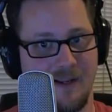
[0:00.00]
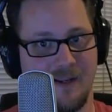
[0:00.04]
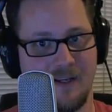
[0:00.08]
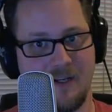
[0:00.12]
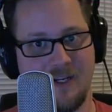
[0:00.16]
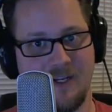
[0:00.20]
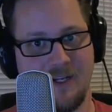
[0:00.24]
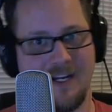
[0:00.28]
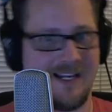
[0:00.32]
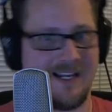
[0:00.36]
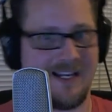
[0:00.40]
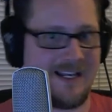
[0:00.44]

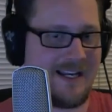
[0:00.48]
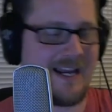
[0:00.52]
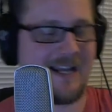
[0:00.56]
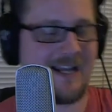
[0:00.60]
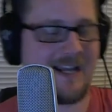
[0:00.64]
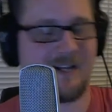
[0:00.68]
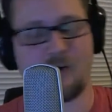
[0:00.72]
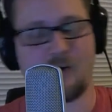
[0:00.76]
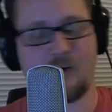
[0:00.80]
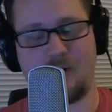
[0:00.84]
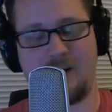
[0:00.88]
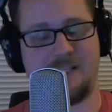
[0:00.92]
You didn't
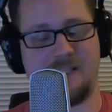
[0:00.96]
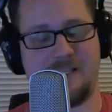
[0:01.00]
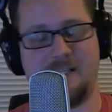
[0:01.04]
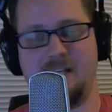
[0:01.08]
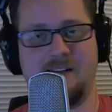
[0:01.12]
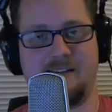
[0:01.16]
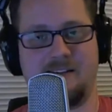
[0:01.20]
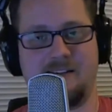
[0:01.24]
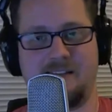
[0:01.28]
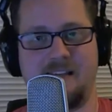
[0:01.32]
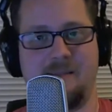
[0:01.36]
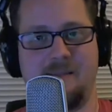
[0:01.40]
need crazy
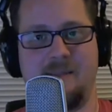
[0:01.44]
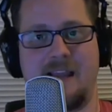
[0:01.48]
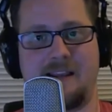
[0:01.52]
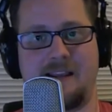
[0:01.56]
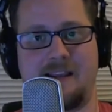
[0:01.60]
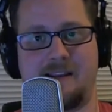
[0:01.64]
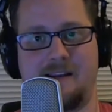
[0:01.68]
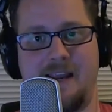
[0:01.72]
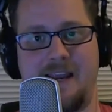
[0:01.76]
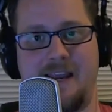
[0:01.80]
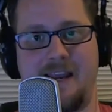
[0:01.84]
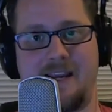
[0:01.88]
DLC back
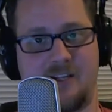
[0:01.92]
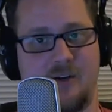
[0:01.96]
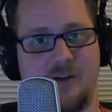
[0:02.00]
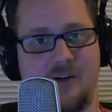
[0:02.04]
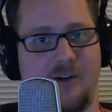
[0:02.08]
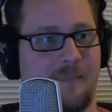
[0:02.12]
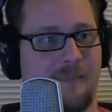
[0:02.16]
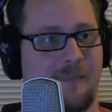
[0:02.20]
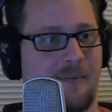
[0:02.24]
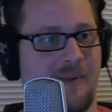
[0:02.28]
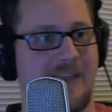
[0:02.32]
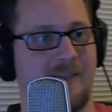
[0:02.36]
in the day because you
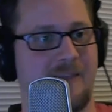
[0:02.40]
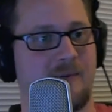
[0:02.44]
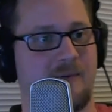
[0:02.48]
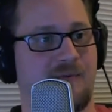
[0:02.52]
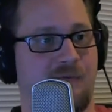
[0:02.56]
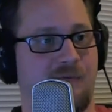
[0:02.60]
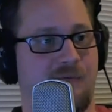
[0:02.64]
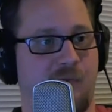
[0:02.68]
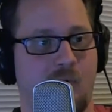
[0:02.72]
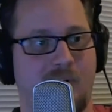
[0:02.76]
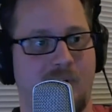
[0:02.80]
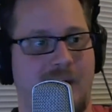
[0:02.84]
only played, there was
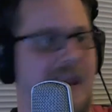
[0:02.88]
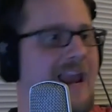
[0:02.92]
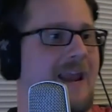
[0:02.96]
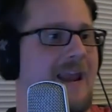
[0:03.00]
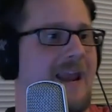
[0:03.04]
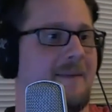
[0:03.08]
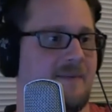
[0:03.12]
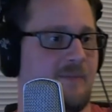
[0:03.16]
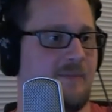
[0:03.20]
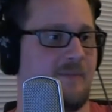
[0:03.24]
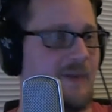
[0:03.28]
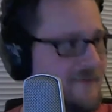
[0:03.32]
4
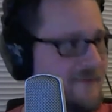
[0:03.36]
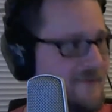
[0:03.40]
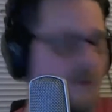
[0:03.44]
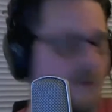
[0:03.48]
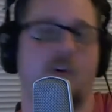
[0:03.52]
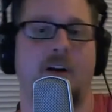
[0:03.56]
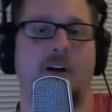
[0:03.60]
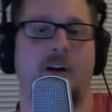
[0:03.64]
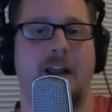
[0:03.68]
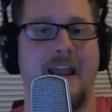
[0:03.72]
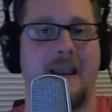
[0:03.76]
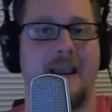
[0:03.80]
games. You played
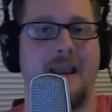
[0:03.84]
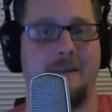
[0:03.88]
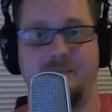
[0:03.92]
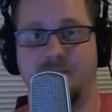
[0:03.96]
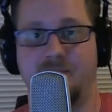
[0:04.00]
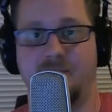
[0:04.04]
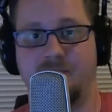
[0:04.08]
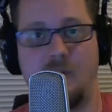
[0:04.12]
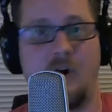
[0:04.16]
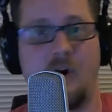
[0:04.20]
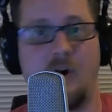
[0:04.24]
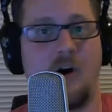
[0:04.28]
4
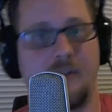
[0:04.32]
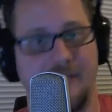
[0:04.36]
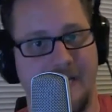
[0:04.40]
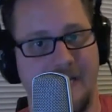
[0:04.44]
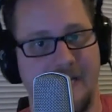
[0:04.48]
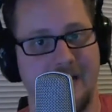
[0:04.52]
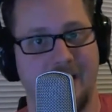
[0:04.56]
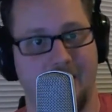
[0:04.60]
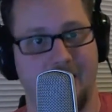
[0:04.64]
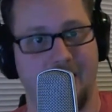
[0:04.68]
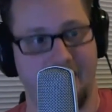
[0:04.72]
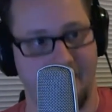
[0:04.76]
games all
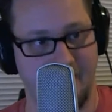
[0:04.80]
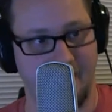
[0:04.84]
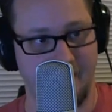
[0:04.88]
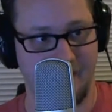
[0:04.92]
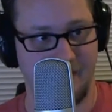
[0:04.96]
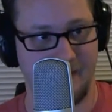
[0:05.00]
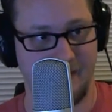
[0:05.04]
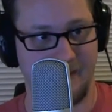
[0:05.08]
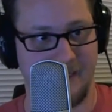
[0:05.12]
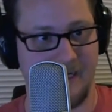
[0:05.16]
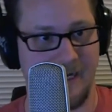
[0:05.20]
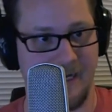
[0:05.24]
year,
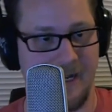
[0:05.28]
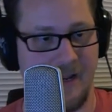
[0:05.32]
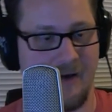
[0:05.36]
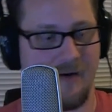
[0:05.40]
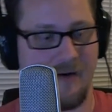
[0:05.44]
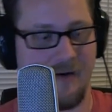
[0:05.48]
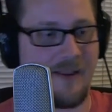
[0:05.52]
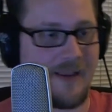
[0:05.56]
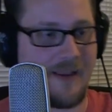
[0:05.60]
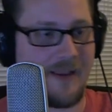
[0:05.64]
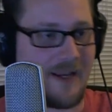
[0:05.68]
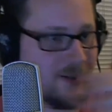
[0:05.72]

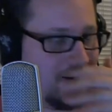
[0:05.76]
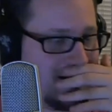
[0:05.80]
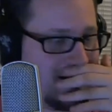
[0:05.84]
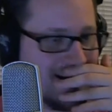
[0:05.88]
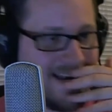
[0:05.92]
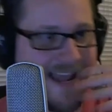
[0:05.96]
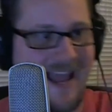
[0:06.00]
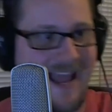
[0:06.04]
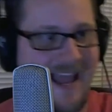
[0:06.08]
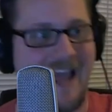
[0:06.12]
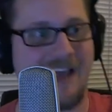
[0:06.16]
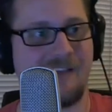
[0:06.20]
and you
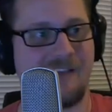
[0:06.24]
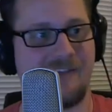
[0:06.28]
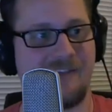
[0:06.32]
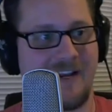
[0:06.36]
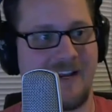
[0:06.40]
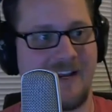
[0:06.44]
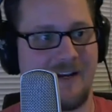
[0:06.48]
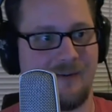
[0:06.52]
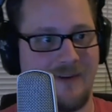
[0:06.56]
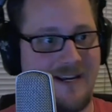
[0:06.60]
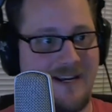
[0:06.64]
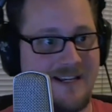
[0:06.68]
didn't have
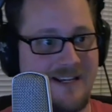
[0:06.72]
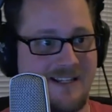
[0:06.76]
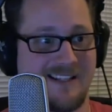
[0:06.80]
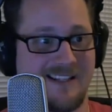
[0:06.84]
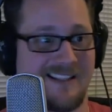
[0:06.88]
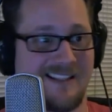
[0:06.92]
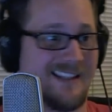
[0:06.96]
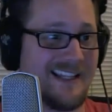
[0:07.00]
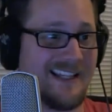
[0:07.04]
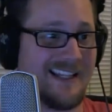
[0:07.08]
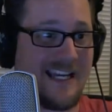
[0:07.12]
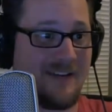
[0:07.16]
any reason
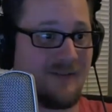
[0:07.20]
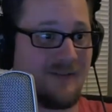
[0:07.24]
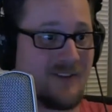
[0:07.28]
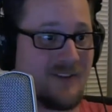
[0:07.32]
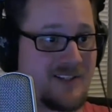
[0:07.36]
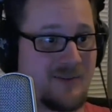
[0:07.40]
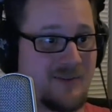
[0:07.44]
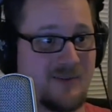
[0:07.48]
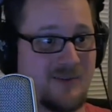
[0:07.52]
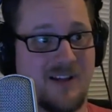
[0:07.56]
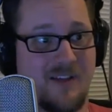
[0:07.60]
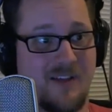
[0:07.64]
to leave
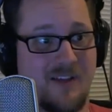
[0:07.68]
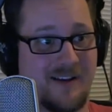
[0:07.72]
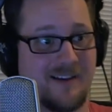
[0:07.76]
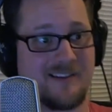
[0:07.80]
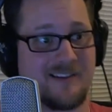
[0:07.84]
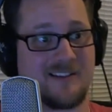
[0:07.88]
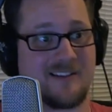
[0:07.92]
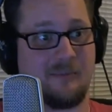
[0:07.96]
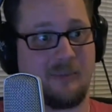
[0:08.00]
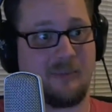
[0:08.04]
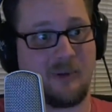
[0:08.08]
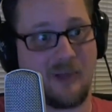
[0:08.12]
because there was nothing
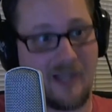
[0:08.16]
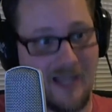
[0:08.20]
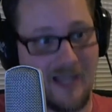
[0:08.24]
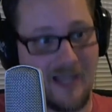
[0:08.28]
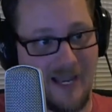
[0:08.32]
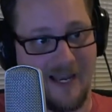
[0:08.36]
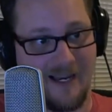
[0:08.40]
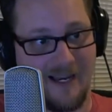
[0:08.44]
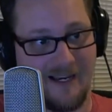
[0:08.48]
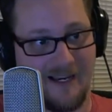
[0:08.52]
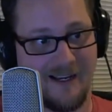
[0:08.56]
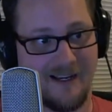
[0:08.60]
else to
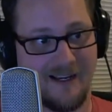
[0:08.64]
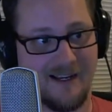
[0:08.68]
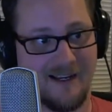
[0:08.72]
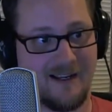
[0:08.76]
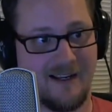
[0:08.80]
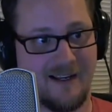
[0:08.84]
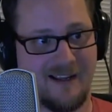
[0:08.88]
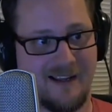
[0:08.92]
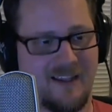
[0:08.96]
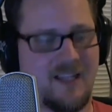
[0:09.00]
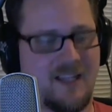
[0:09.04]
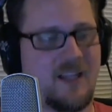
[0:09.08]
play.
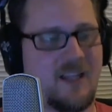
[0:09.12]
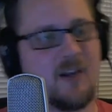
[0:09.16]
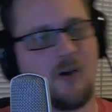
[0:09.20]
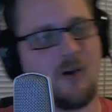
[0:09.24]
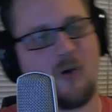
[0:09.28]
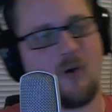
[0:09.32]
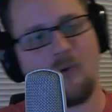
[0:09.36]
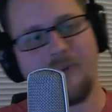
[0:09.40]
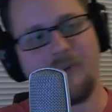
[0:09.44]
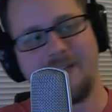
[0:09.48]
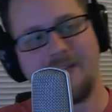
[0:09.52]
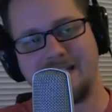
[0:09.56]
The
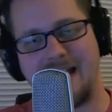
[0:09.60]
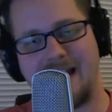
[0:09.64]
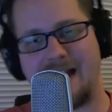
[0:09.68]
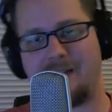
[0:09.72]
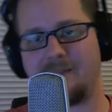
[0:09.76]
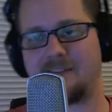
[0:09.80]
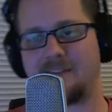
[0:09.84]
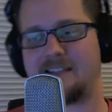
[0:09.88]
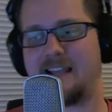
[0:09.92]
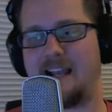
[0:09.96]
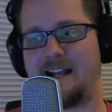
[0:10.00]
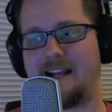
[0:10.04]
only
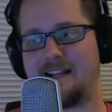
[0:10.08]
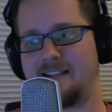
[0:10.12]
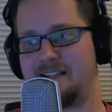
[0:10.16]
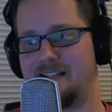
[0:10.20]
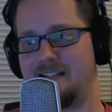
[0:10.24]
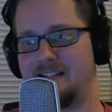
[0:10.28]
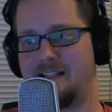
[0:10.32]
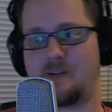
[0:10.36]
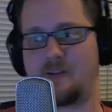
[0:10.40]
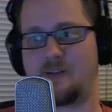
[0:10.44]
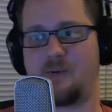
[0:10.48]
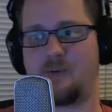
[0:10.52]
downside I see
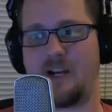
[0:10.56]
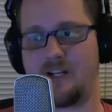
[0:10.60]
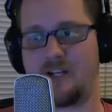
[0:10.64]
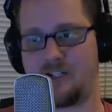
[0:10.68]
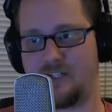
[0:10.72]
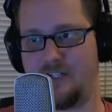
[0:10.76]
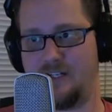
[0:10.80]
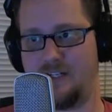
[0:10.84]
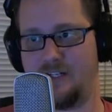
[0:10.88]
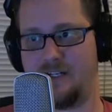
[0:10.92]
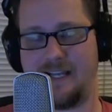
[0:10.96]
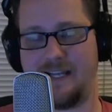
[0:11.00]
to this
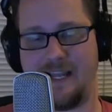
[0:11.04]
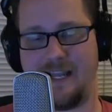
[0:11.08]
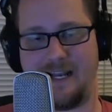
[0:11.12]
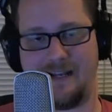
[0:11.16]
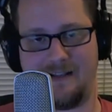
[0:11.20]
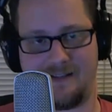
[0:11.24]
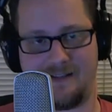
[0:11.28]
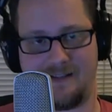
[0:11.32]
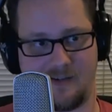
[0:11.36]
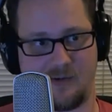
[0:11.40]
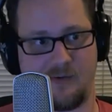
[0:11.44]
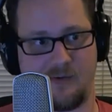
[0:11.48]
question,
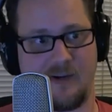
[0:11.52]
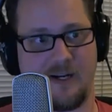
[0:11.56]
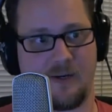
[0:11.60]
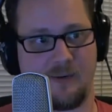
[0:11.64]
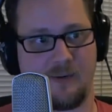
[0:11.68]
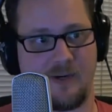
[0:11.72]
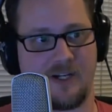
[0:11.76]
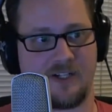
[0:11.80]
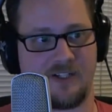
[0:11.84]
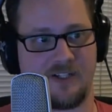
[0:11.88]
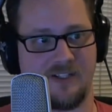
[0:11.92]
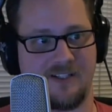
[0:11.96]
again, it's a great
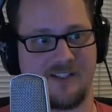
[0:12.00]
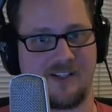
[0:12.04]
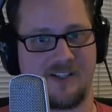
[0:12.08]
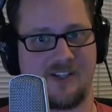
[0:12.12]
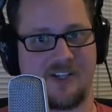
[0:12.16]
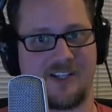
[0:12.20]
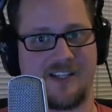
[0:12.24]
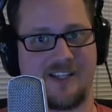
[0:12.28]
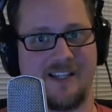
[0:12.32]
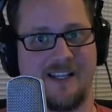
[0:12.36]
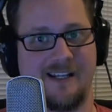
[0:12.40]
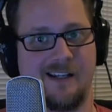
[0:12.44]
question, is
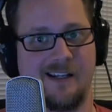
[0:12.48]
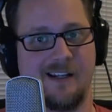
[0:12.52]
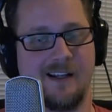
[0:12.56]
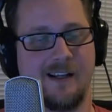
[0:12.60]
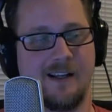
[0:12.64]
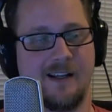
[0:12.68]
just that